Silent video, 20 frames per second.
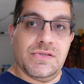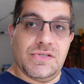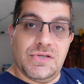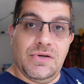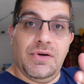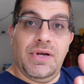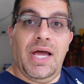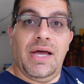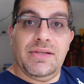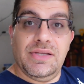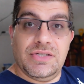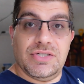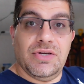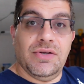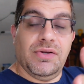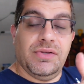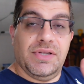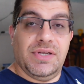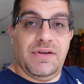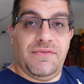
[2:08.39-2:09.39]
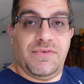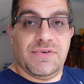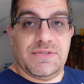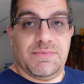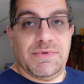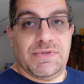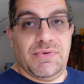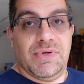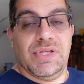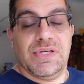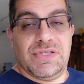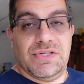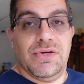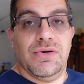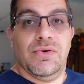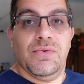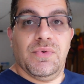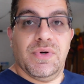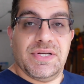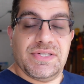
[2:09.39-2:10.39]
So now that you know the difference between the
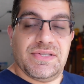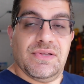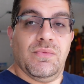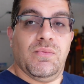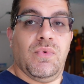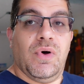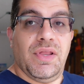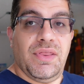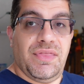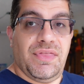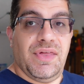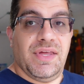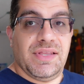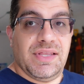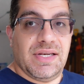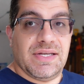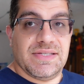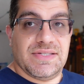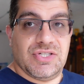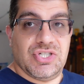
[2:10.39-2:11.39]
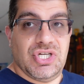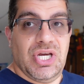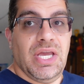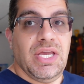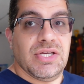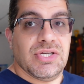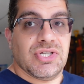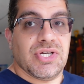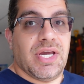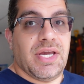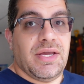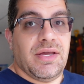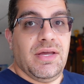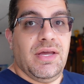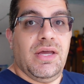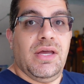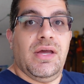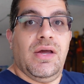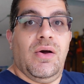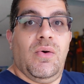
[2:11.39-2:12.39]
two, what is the one thing that is changing?
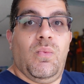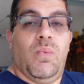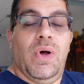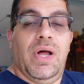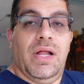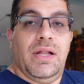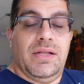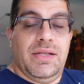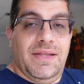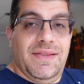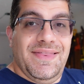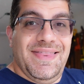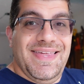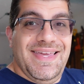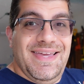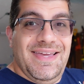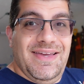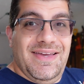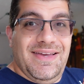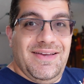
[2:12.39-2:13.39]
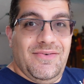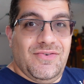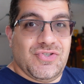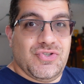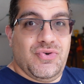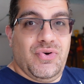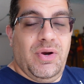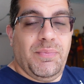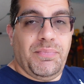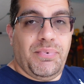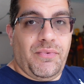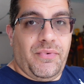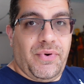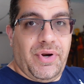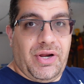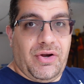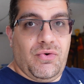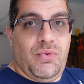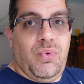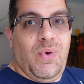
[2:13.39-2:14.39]
Well, the trip
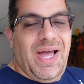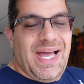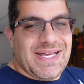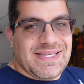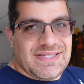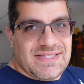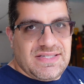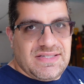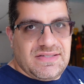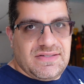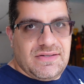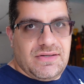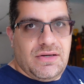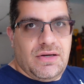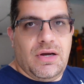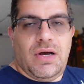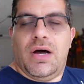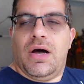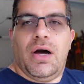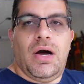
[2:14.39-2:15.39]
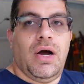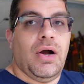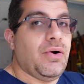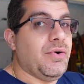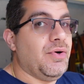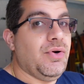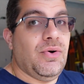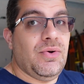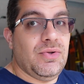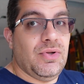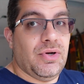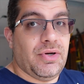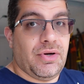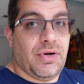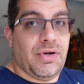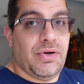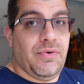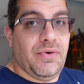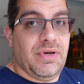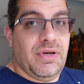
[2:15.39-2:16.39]
requests are no
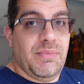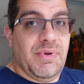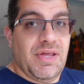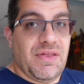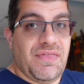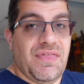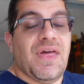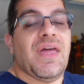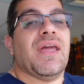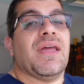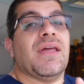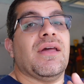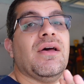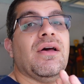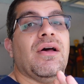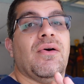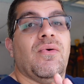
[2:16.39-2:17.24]
longer going to be a thing.